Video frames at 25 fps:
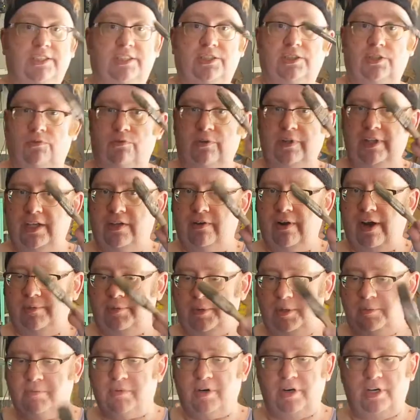it's a really
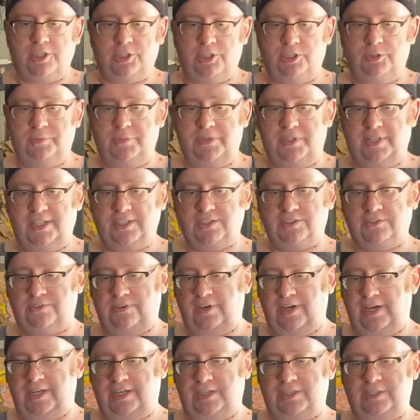crappy brush, but that's
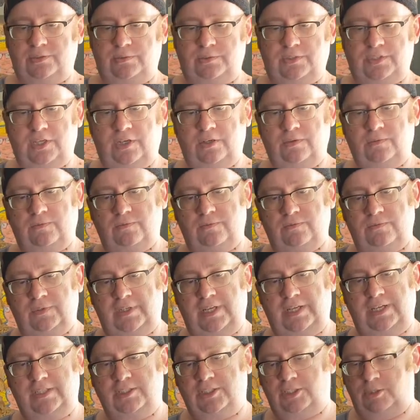fine because we don't
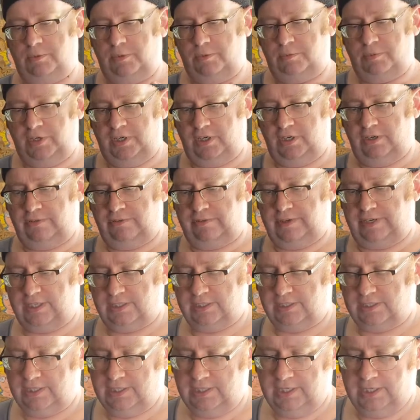need it to be
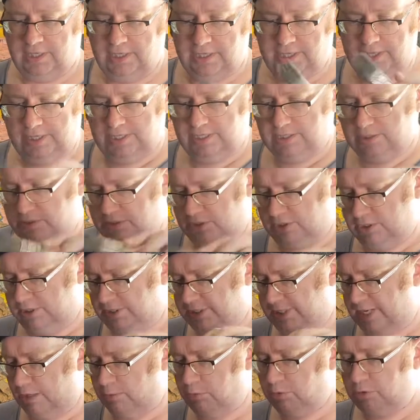perfect. We
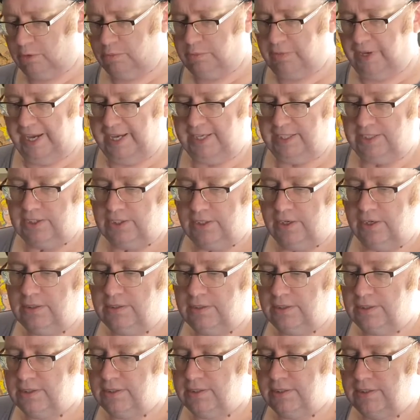just dabble the paint
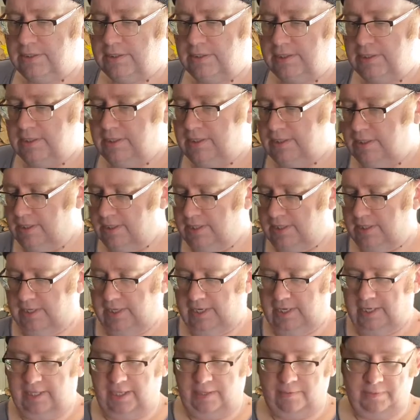on
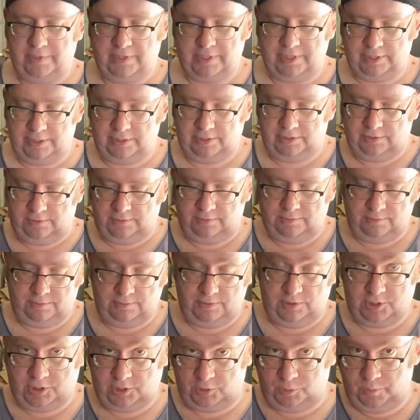and then we can
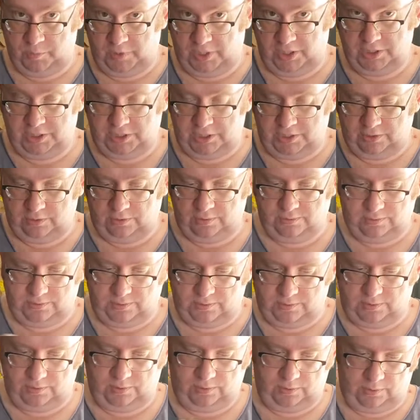smudge it
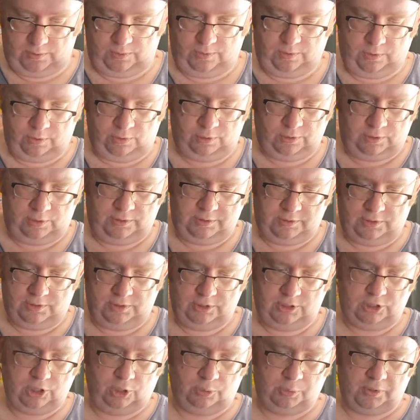or
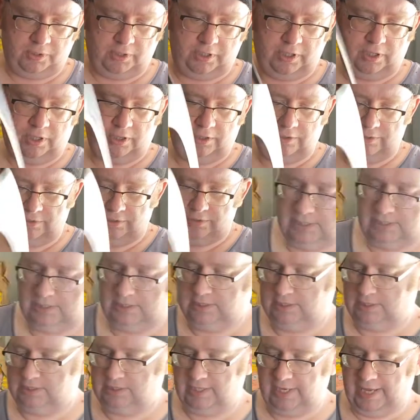doppel it off.
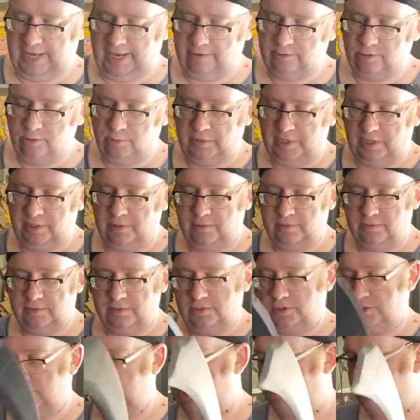It doesn't have to be
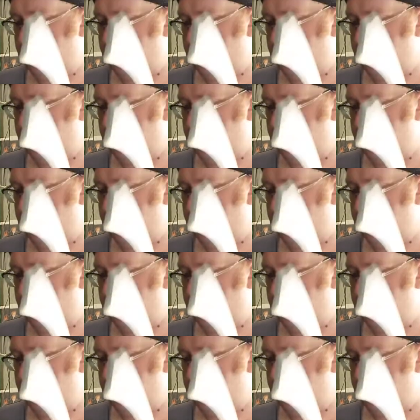too